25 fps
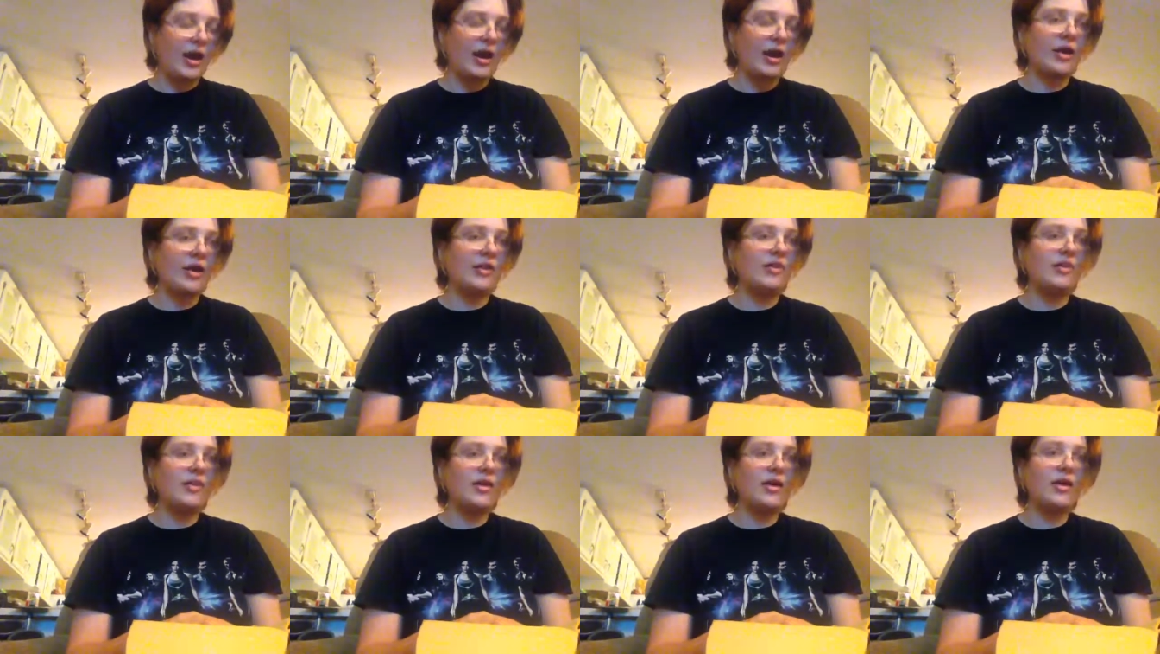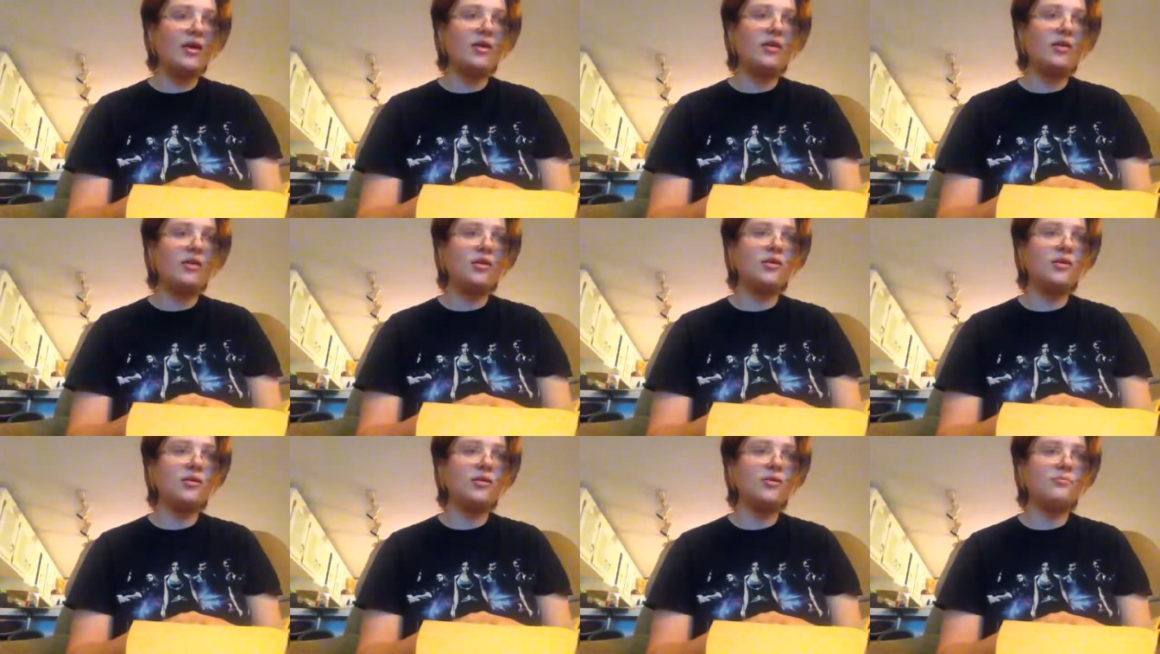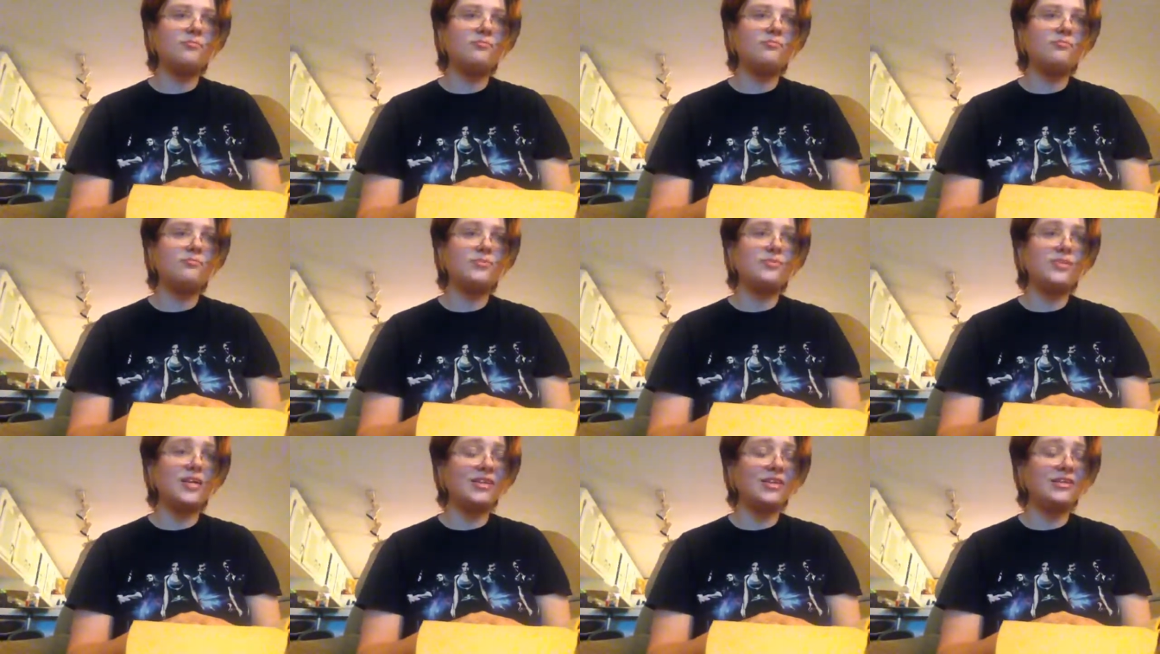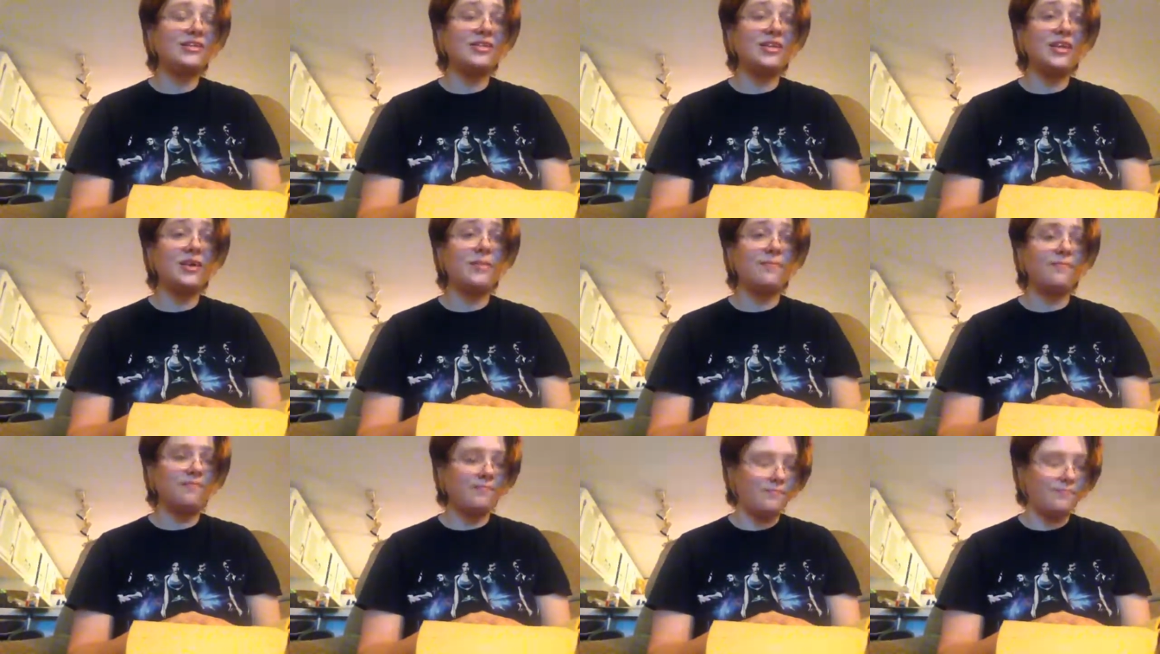And then
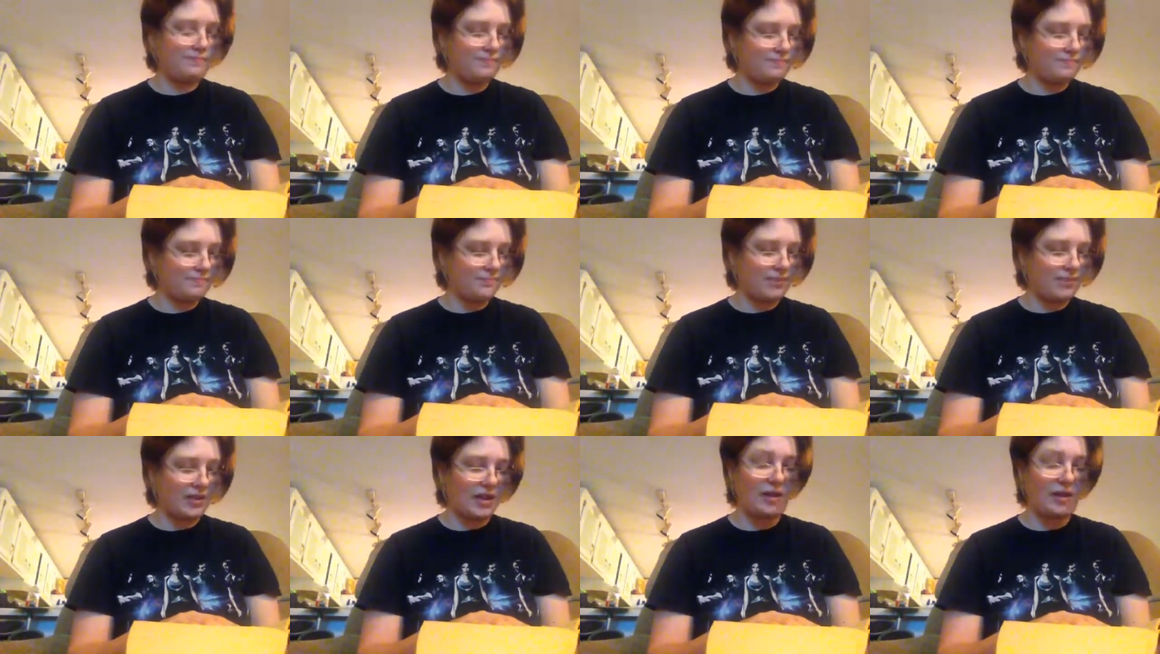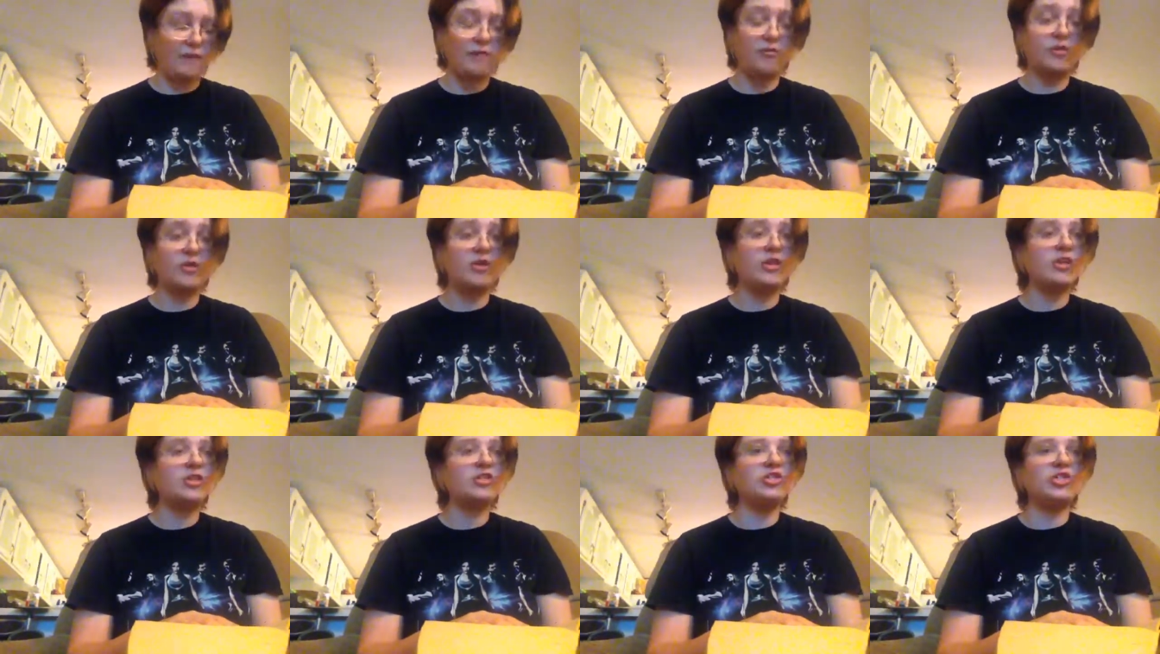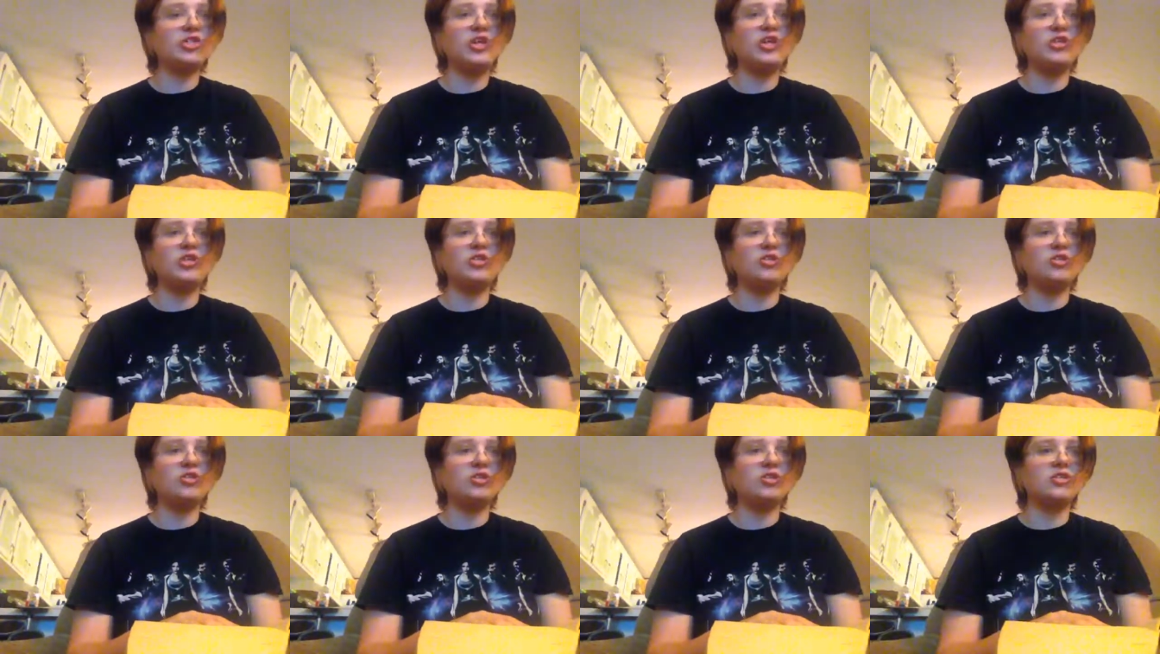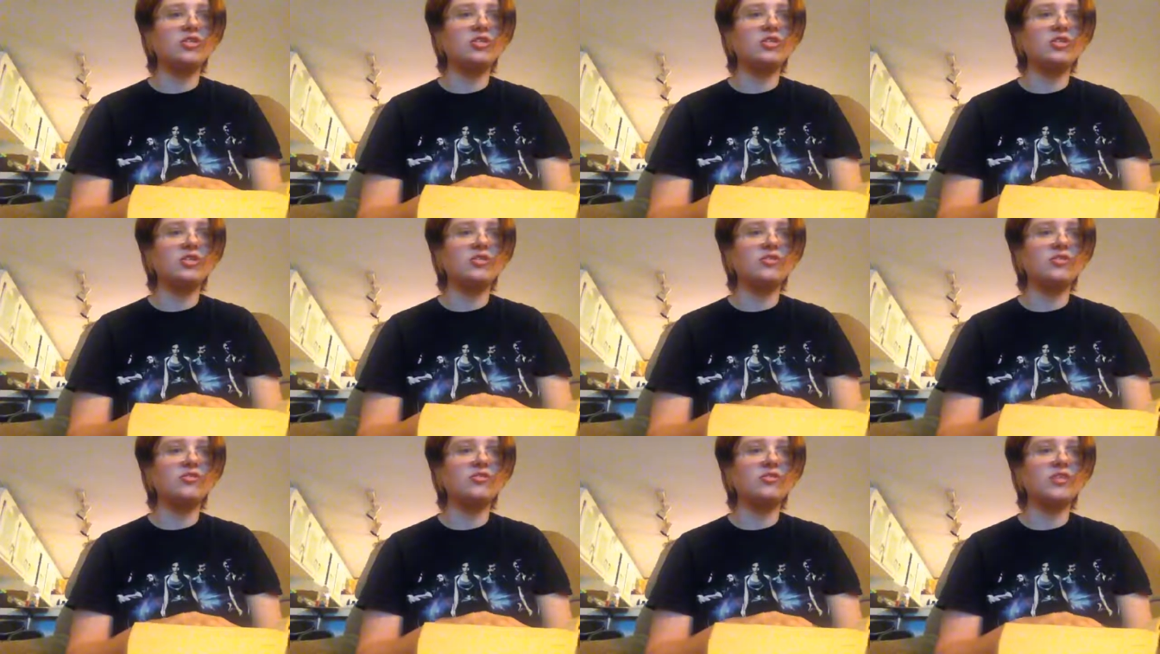Suddenly, everything changed in a
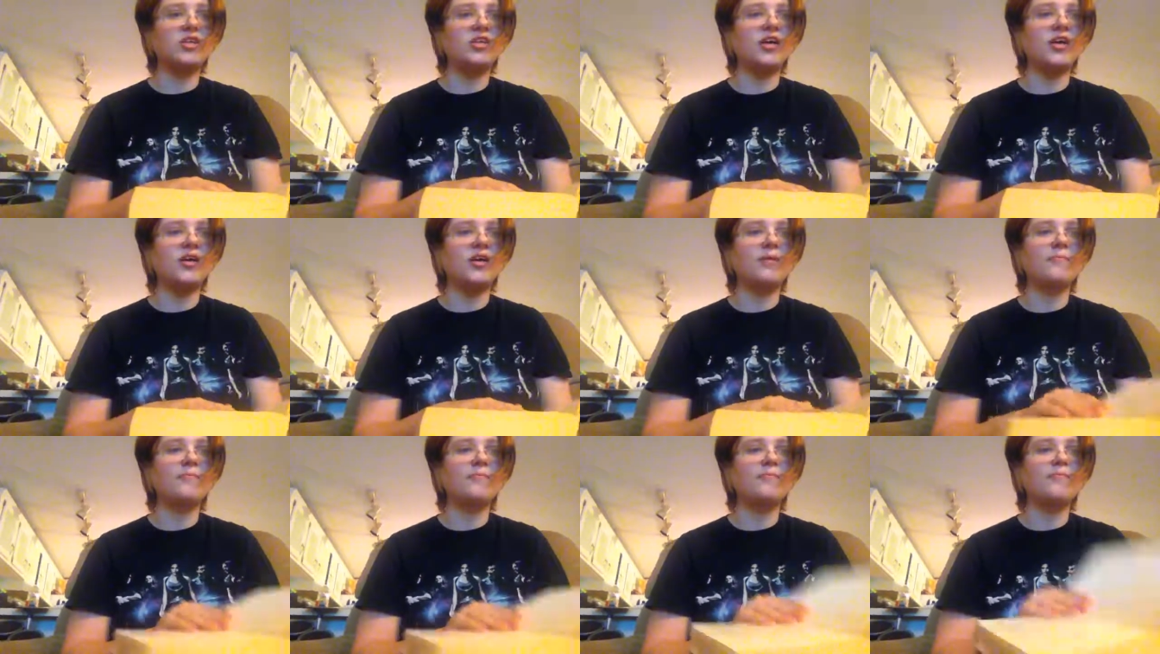single day.